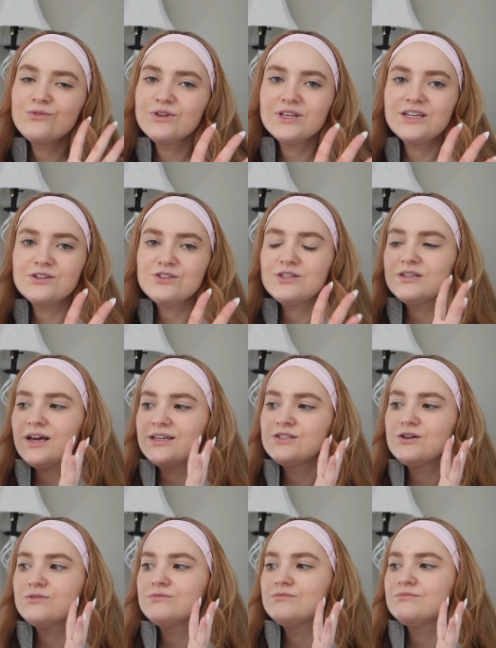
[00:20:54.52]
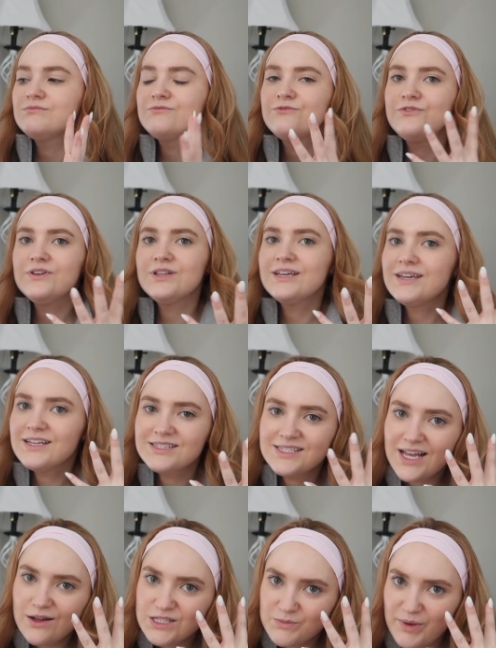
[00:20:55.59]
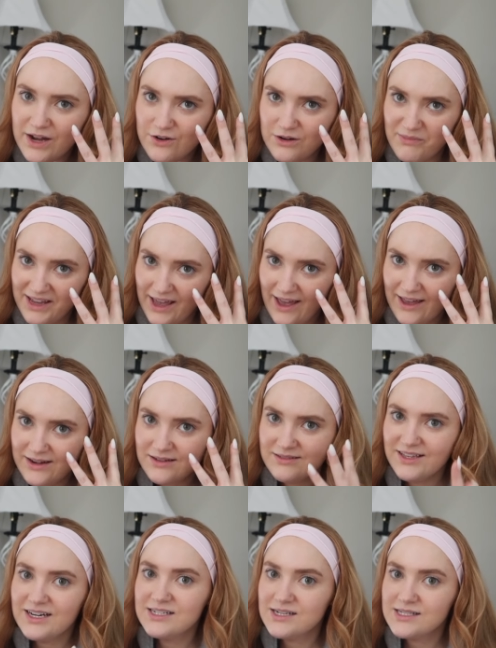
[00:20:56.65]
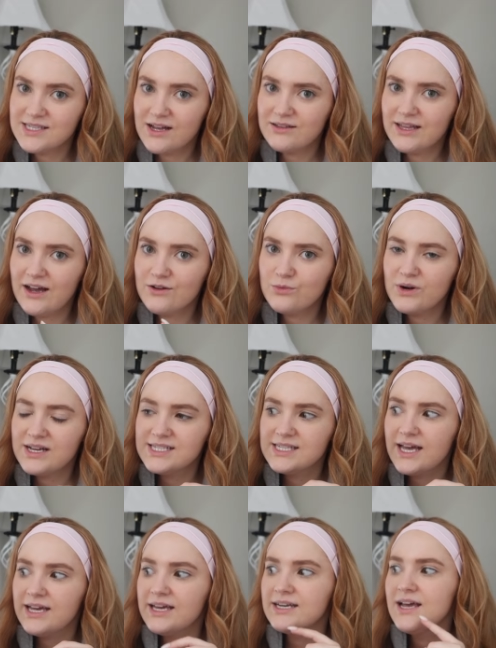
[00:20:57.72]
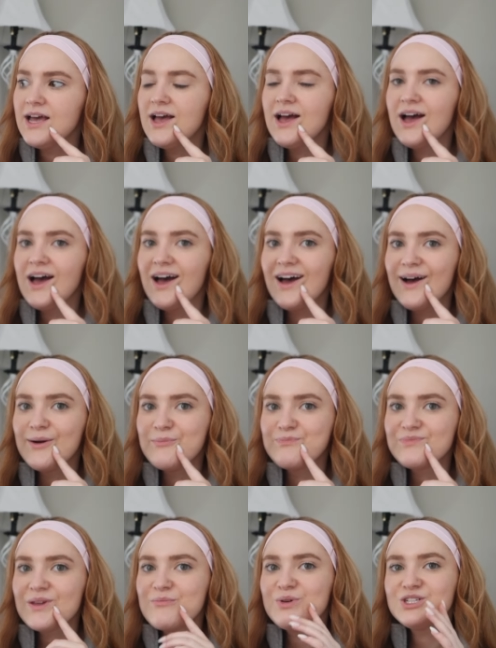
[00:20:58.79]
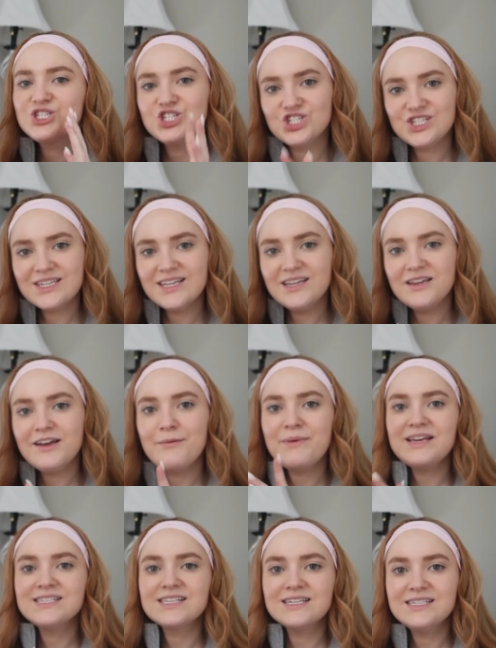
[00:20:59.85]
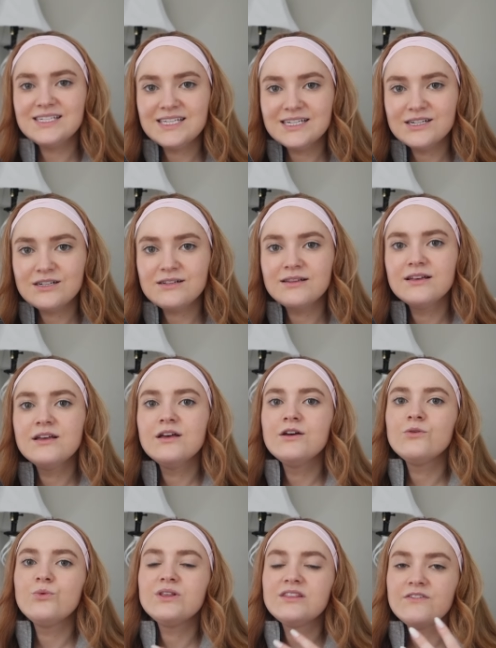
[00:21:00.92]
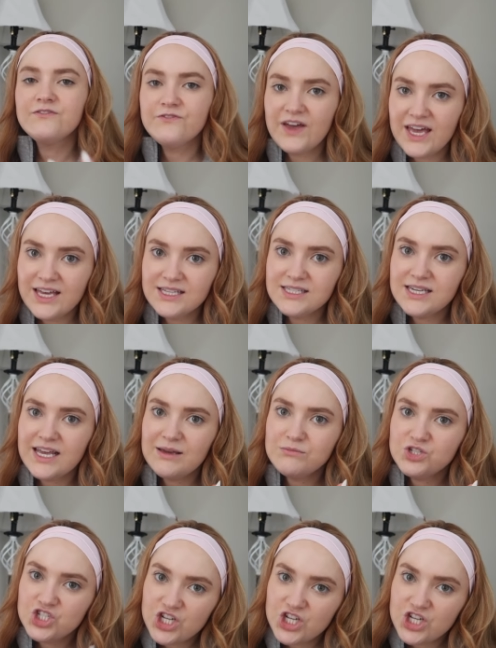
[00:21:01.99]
really understand, I don't feel like, it sounds better in my head than it does out loud when I say it. Um, but she makes a deal with a fate named